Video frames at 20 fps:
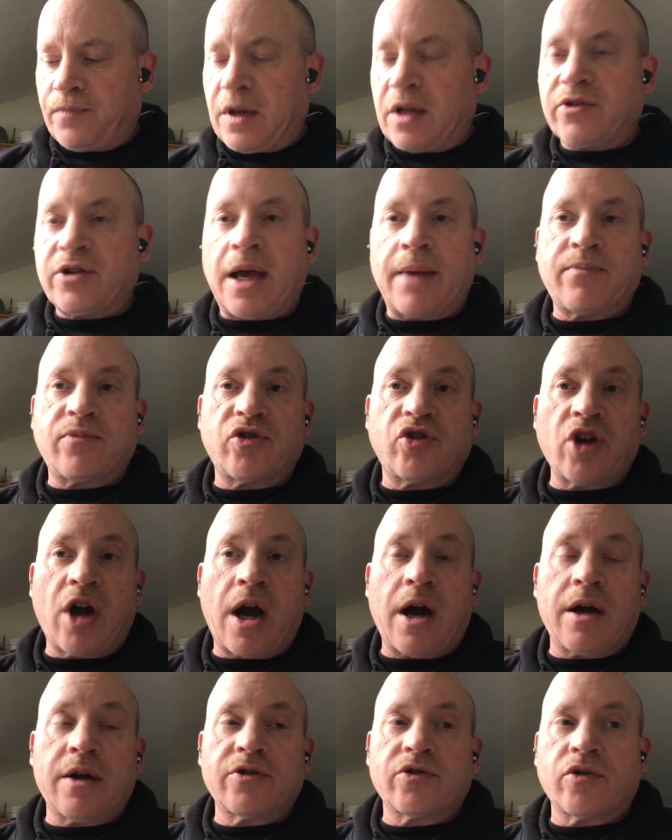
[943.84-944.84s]
type
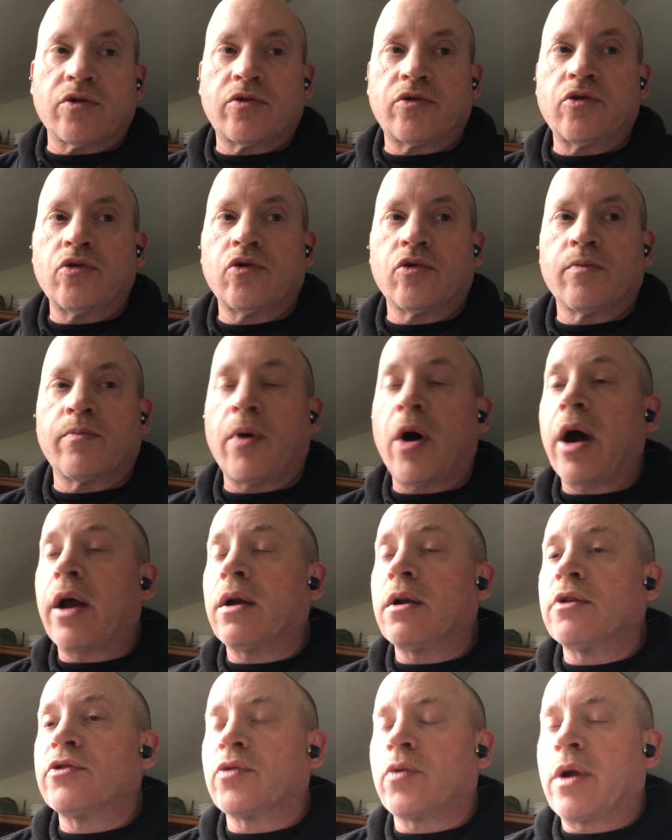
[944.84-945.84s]
jars or, or,
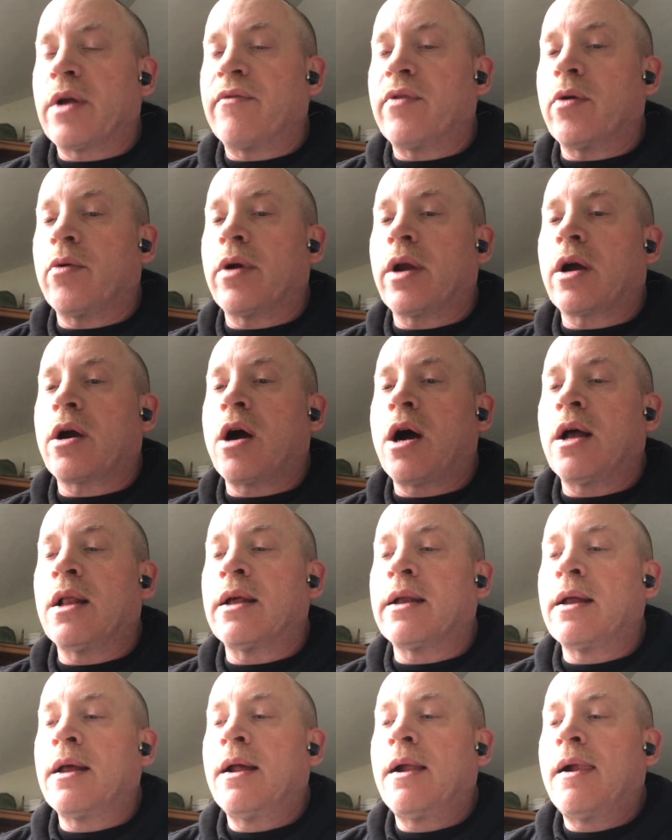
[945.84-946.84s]
bottles or whatever you want to call
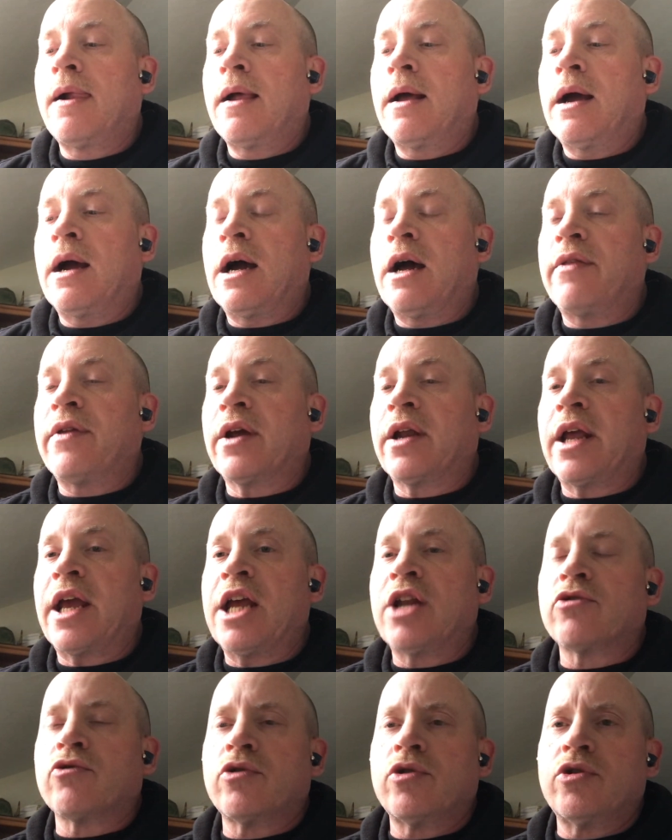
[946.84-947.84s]
it. they're going to
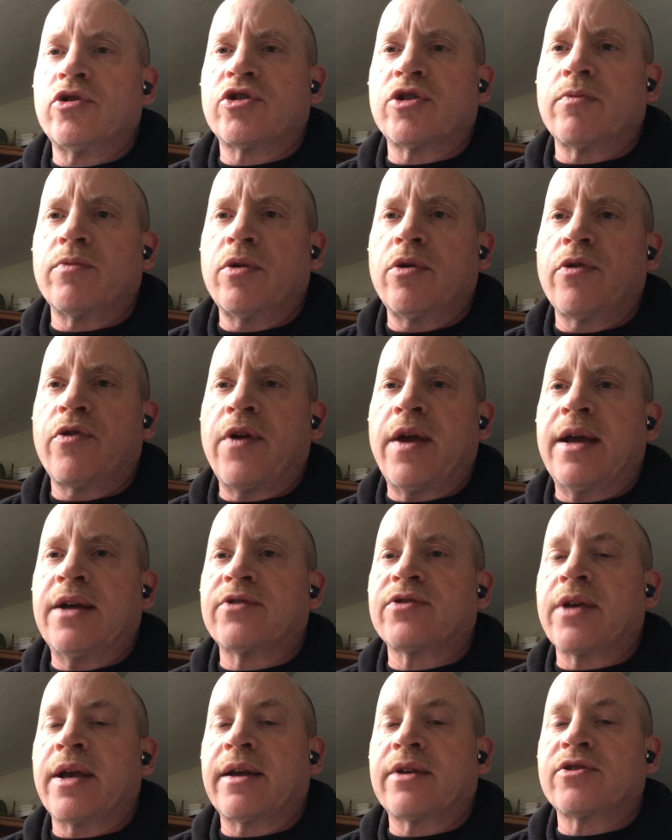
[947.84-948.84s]
introduce some new
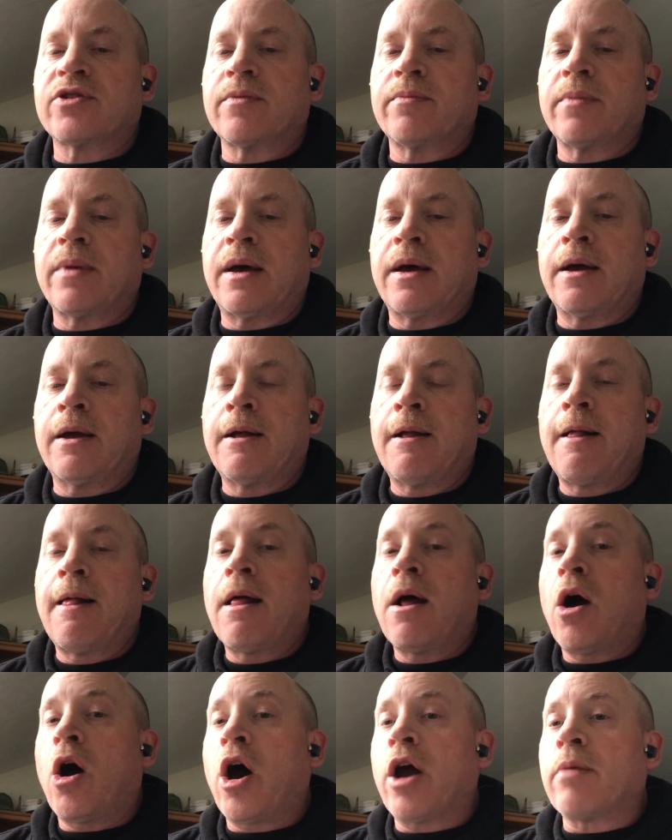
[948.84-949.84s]
things like some
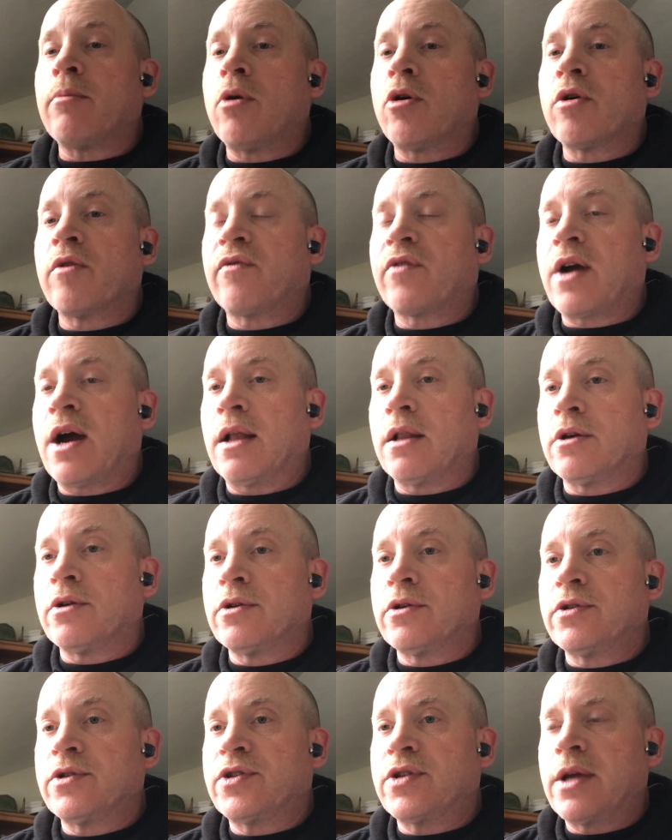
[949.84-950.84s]
automotive
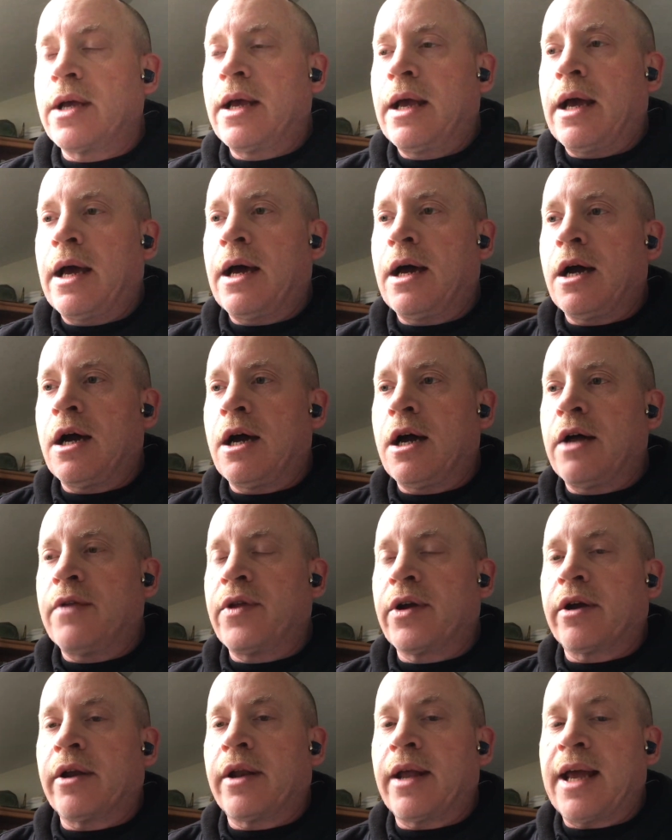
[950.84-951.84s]
colors. they're
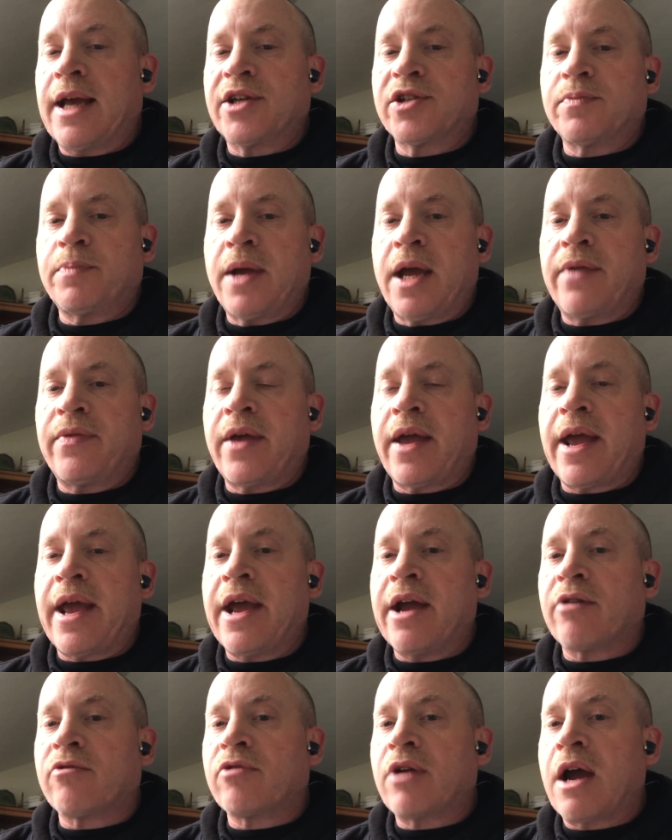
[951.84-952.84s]
going to expand their
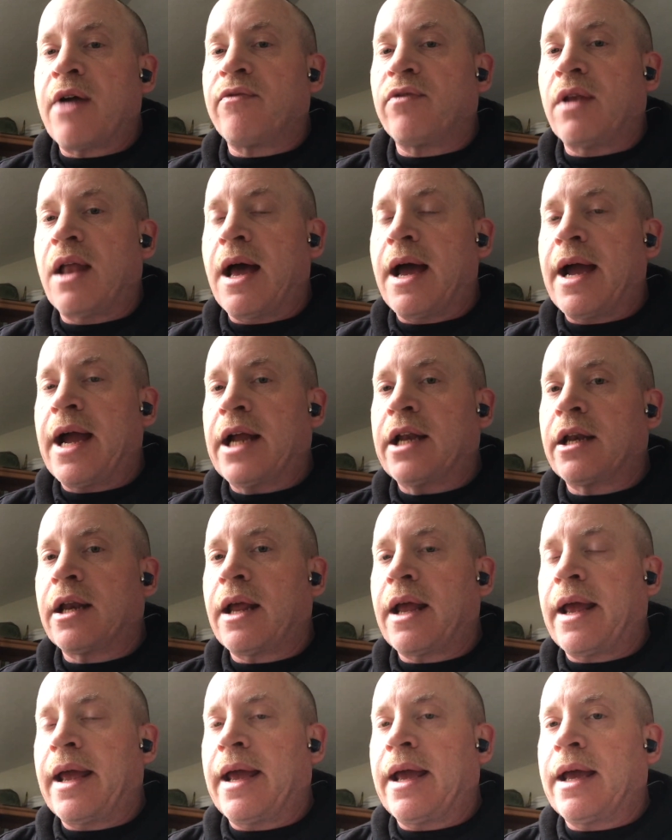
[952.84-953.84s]
aircraft line
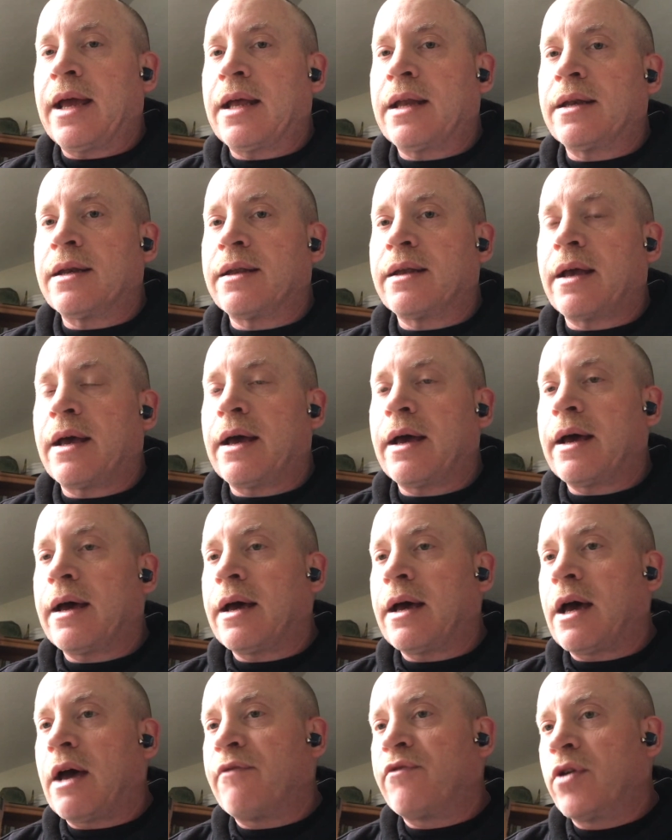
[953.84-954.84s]
and
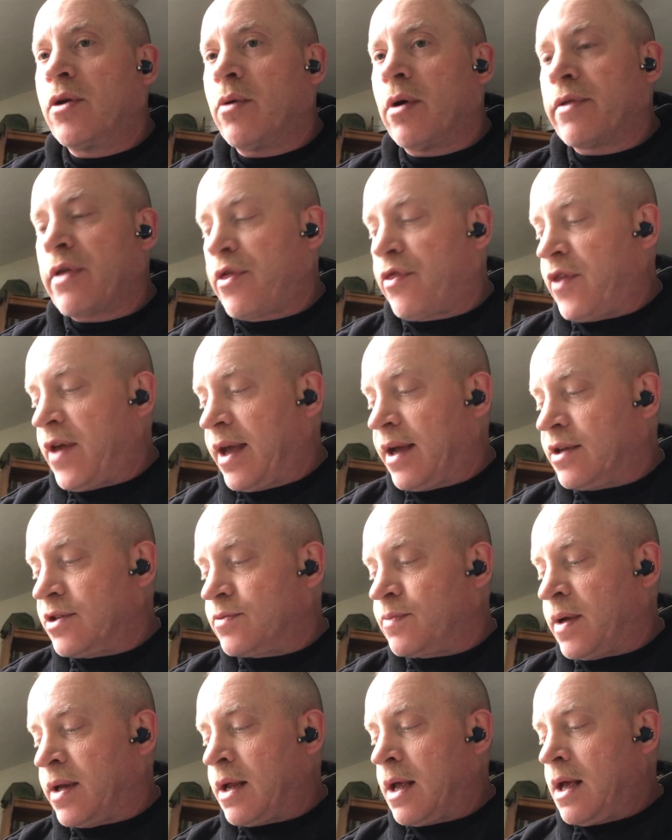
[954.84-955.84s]
a few other things,
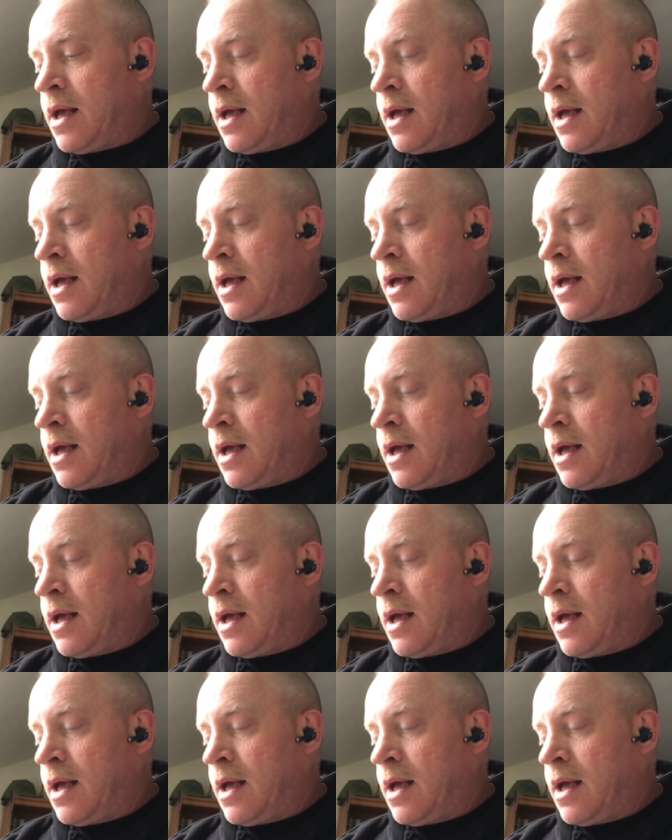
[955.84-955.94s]
but